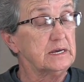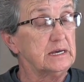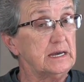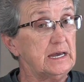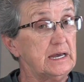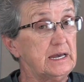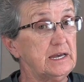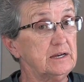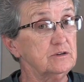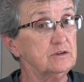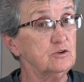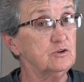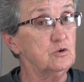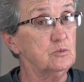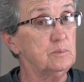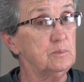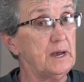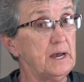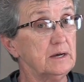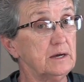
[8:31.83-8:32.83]
and go
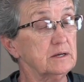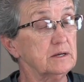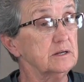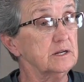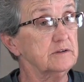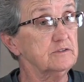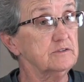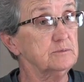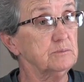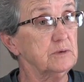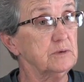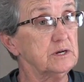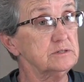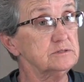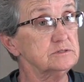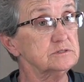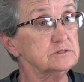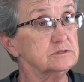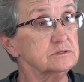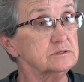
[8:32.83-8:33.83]
back 11
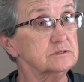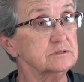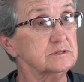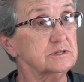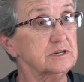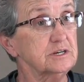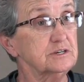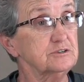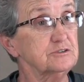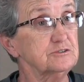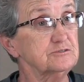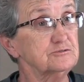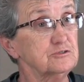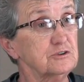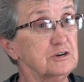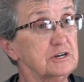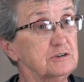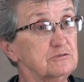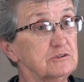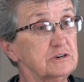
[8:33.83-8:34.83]
months and
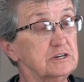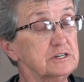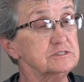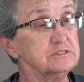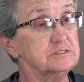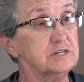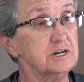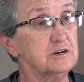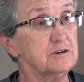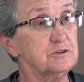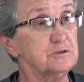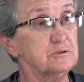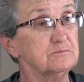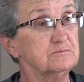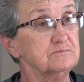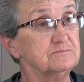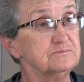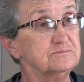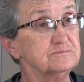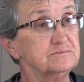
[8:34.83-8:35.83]
try to reconcile
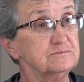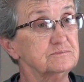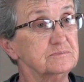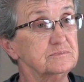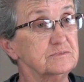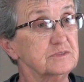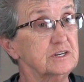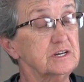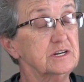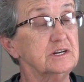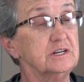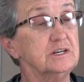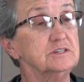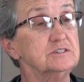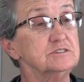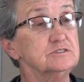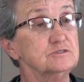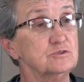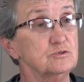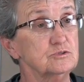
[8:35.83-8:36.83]
it
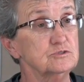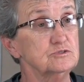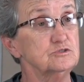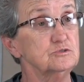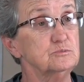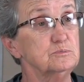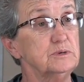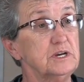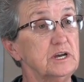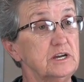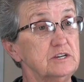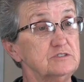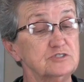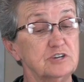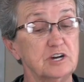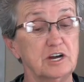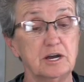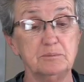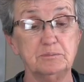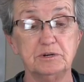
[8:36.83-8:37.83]
is going to be a
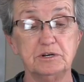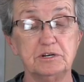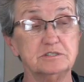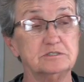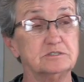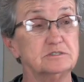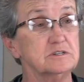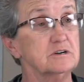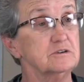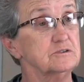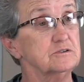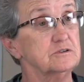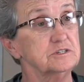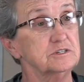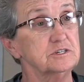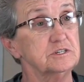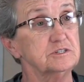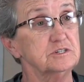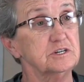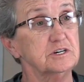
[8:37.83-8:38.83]
job, and it's not going to
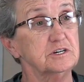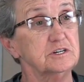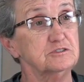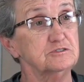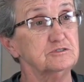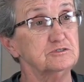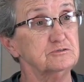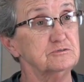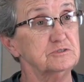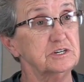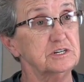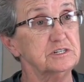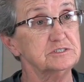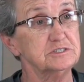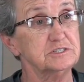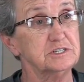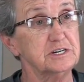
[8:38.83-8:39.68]
get done in 2 days' time.